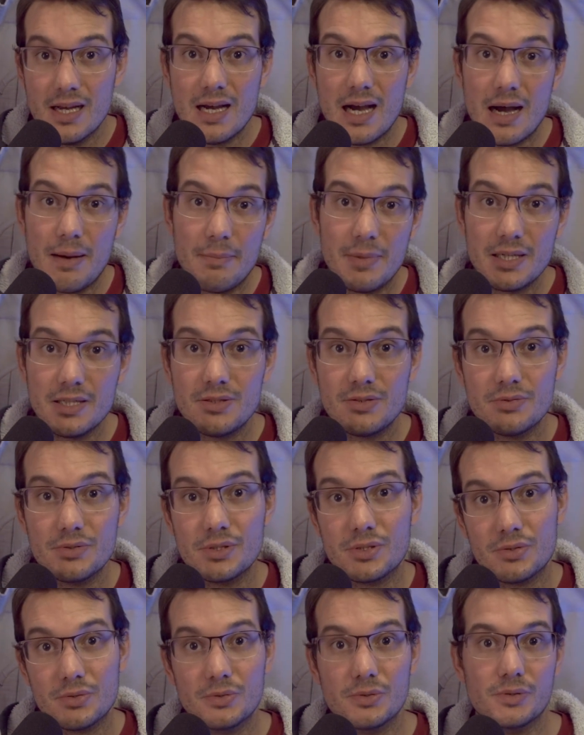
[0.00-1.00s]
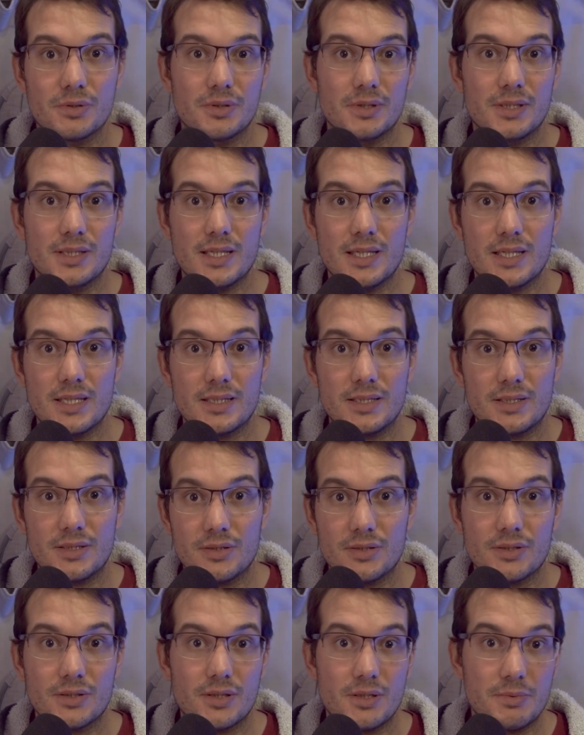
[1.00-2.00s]
I might do a tour
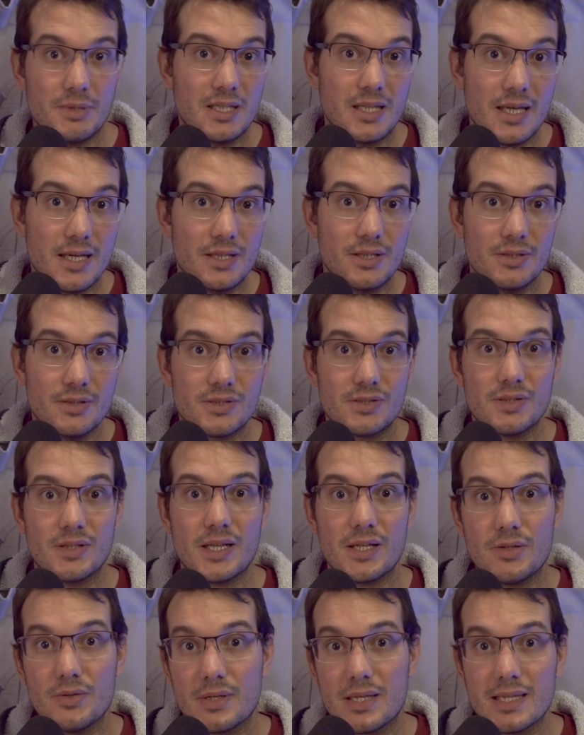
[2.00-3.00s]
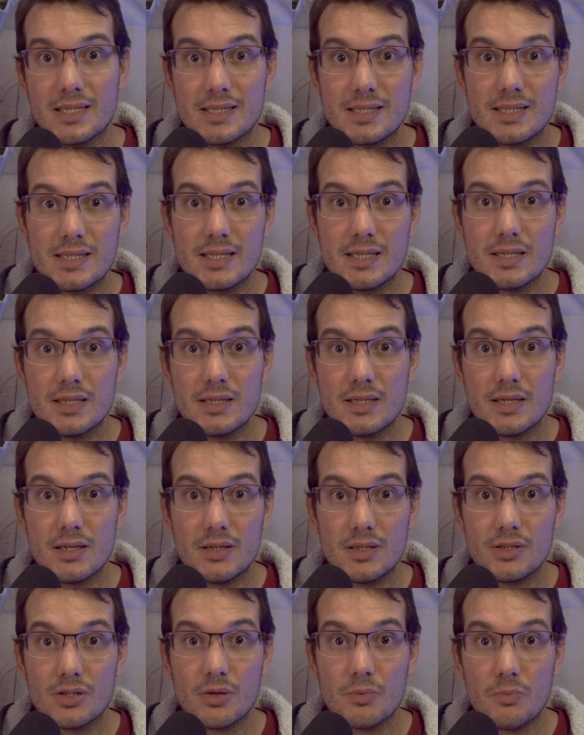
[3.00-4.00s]
later, a bit later, so that you can see a
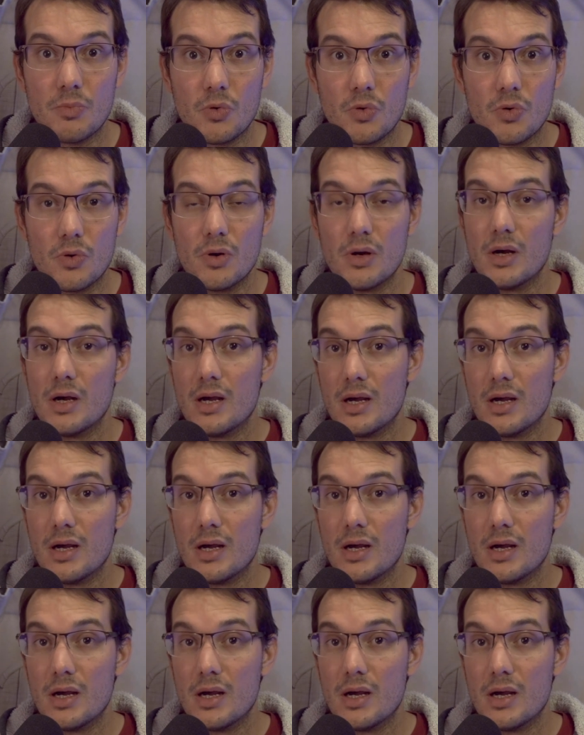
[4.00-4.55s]
little more